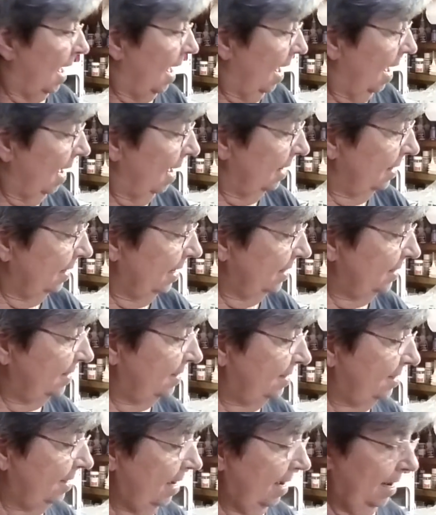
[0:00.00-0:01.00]
And let's
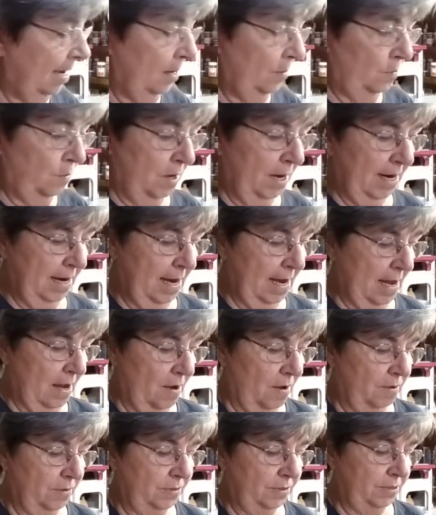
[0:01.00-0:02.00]
see, what
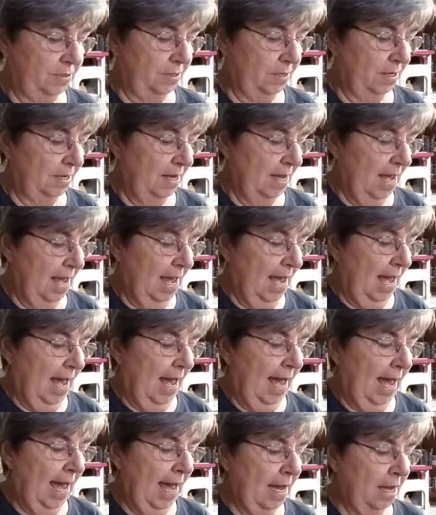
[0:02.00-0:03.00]
else?
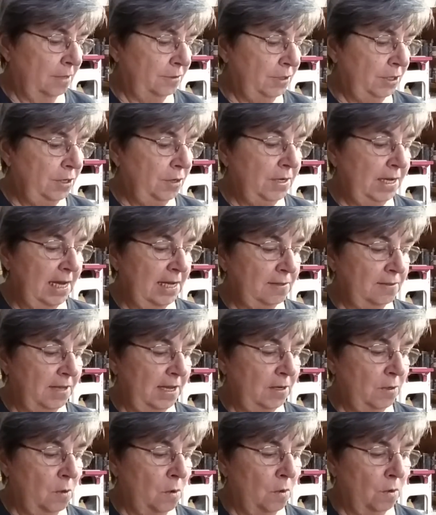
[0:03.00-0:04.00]
How do you get
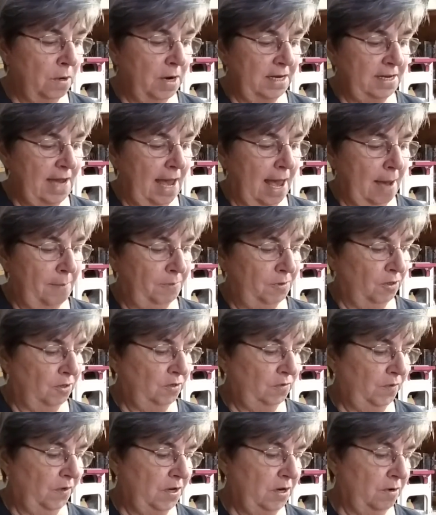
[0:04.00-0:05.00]
the core
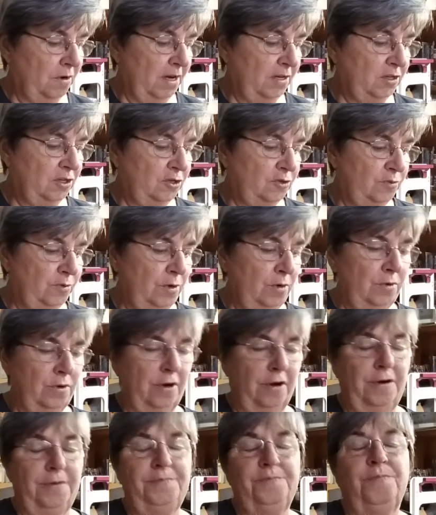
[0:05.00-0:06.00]
adapters for your
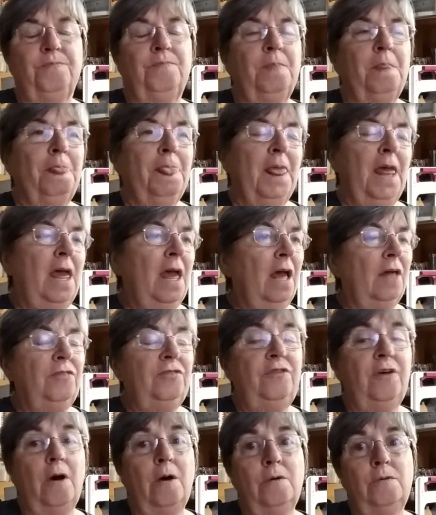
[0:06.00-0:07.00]
extruder?
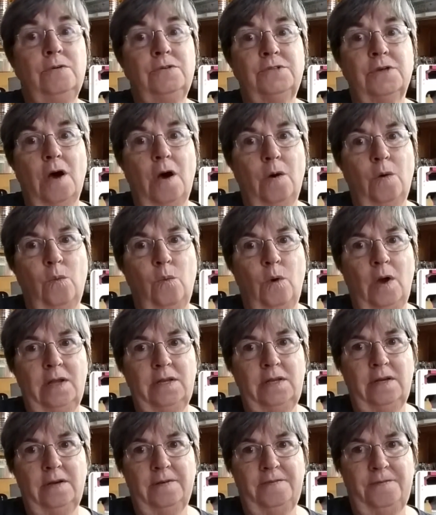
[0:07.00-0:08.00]
Those are
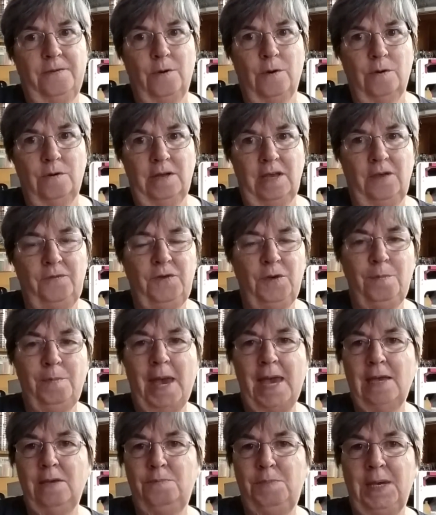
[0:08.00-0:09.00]
wonderful. If you
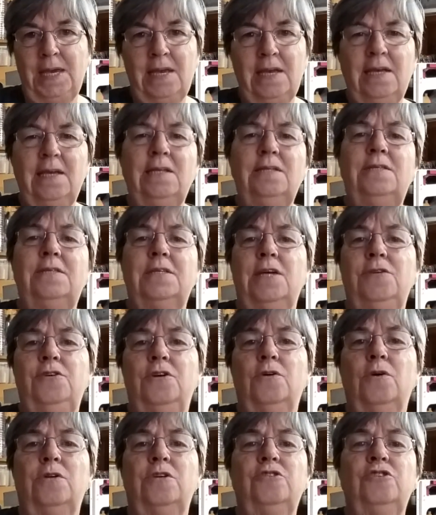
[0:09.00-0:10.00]
make beads and
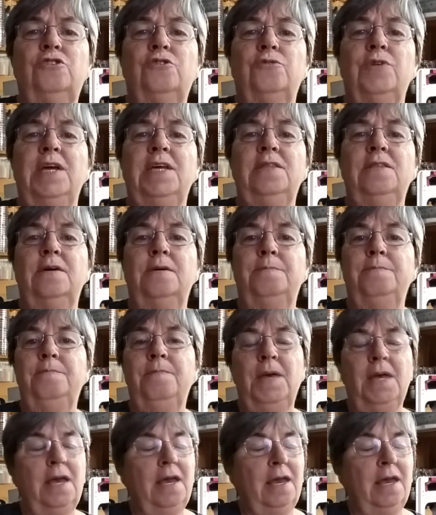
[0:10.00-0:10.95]
you're going to string them,